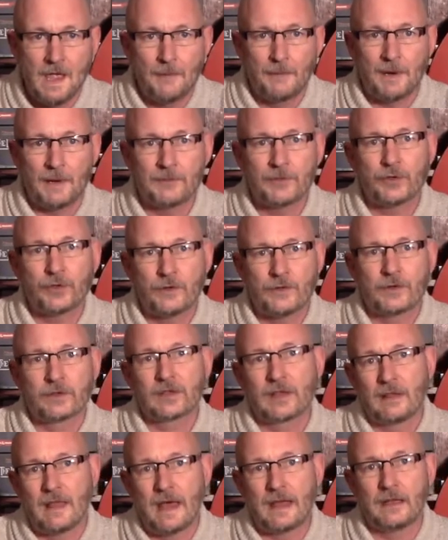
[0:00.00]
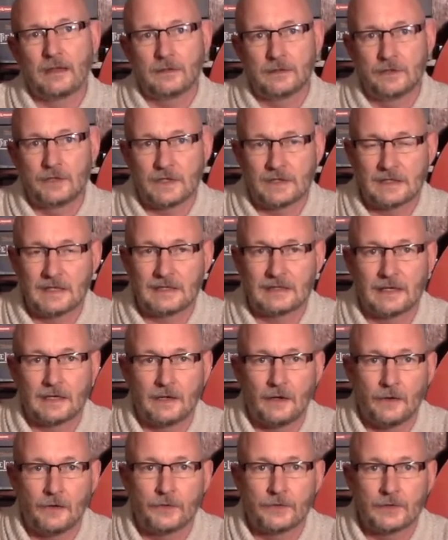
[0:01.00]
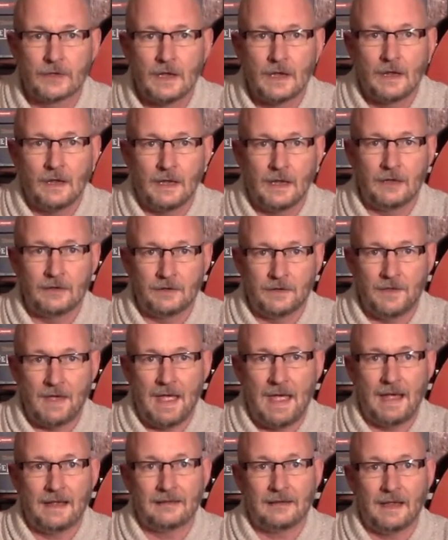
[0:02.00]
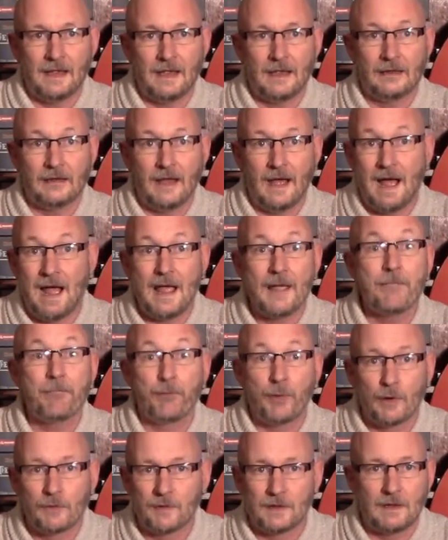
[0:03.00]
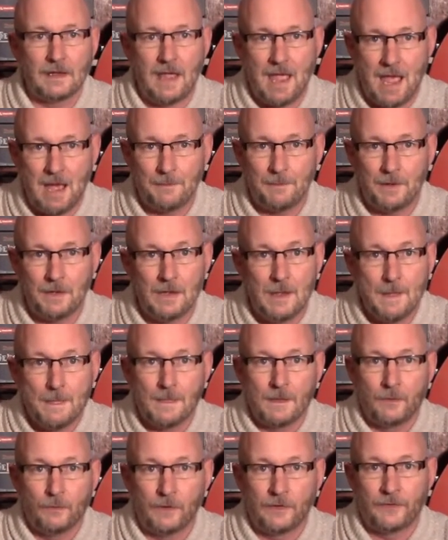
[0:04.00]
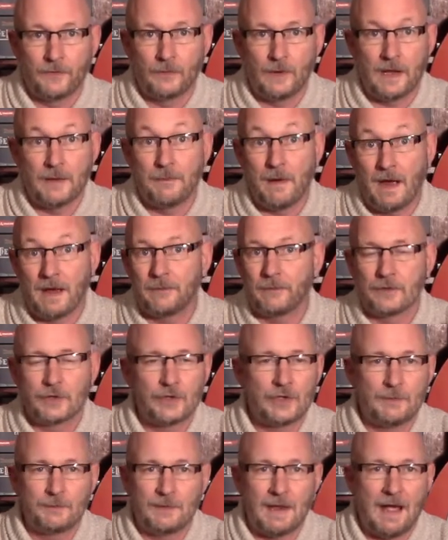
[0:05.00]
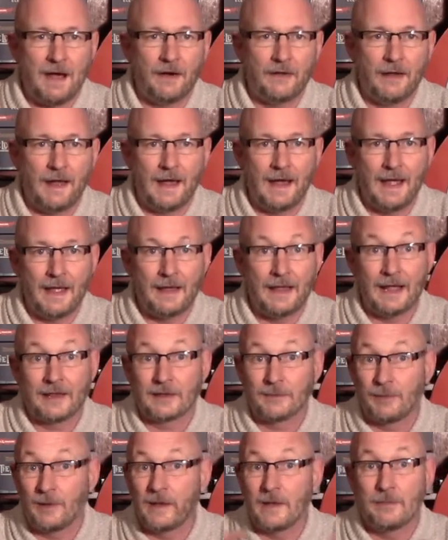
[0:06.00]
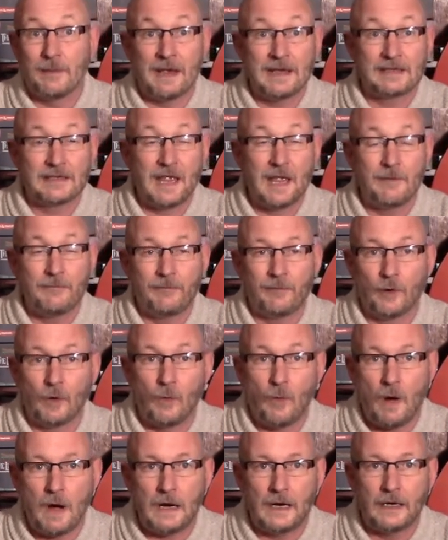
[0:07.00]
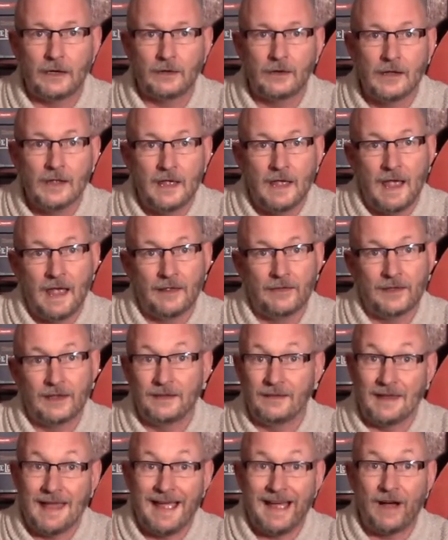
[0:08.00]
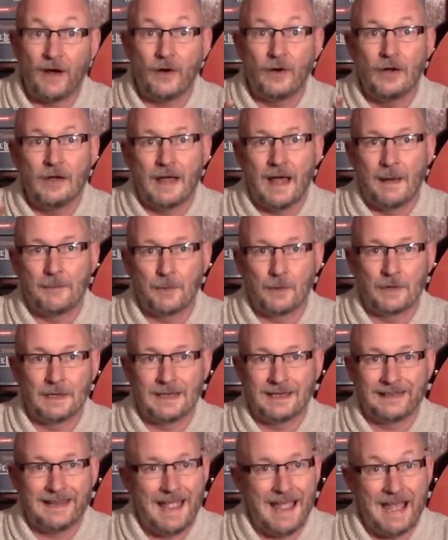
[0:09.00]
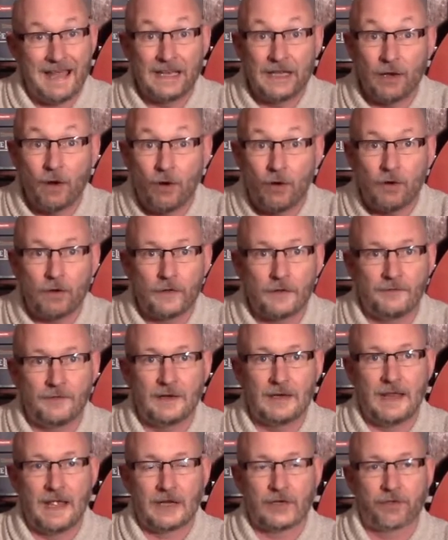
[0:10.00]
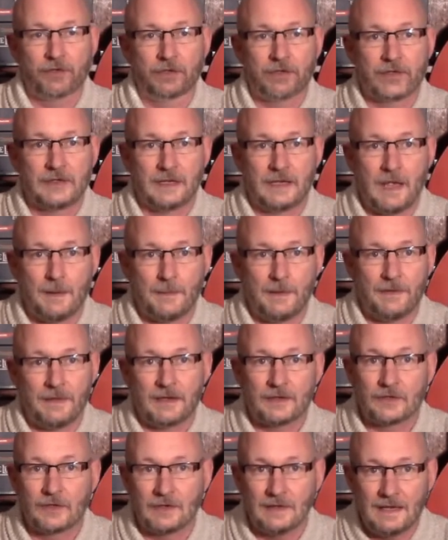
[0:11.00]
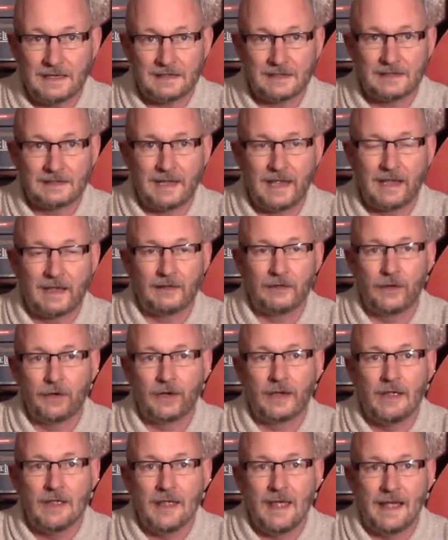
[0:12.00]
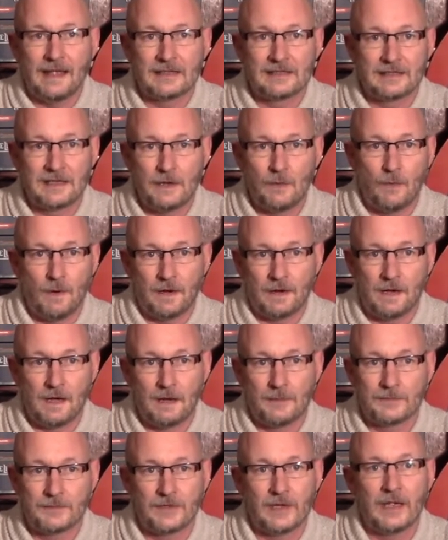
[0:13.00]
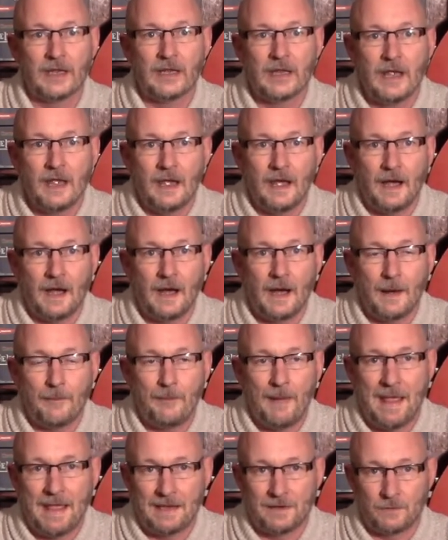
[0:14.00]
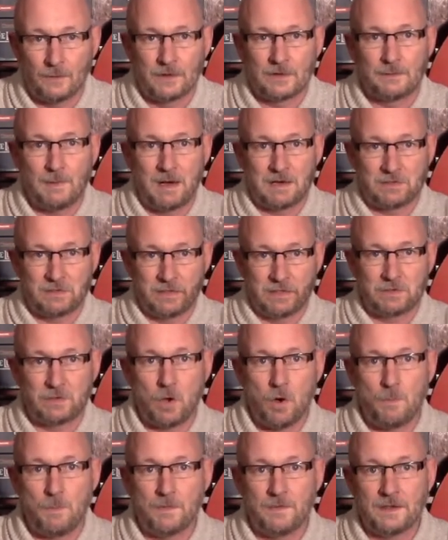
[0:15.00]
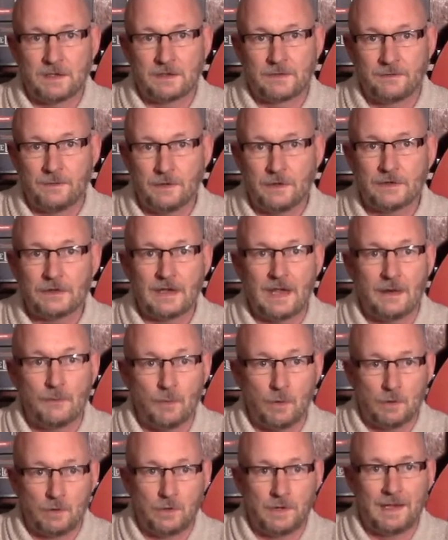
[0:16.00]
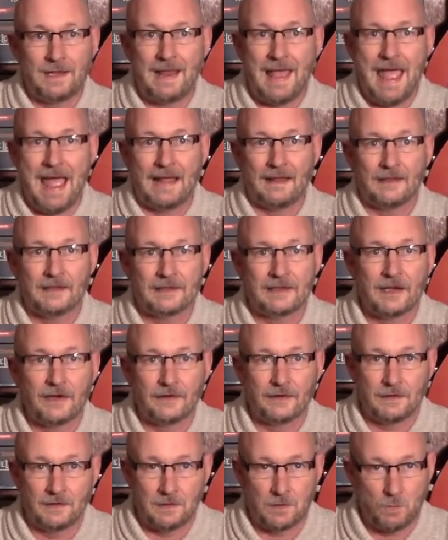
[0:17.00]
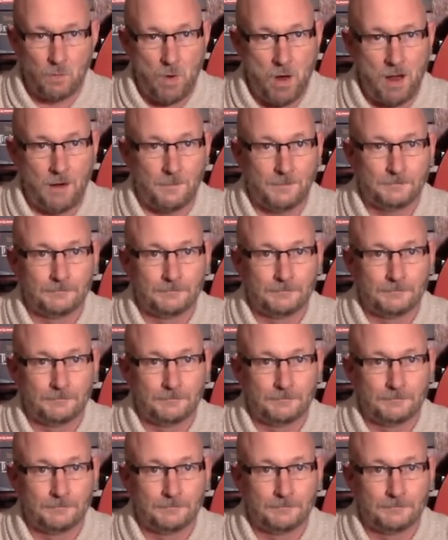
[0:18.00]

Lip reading: but I'm sure there's a lot of logistics that goes into that, and I'm perfectly happy with the way mine was shipped out. I got to play the base game for a while, and then now I'm going to get to add in all the fun extras that come in this. So let's take a look and see what comes in Pandora's box. So let's open this first, and we'll look at Atlas here in a little while.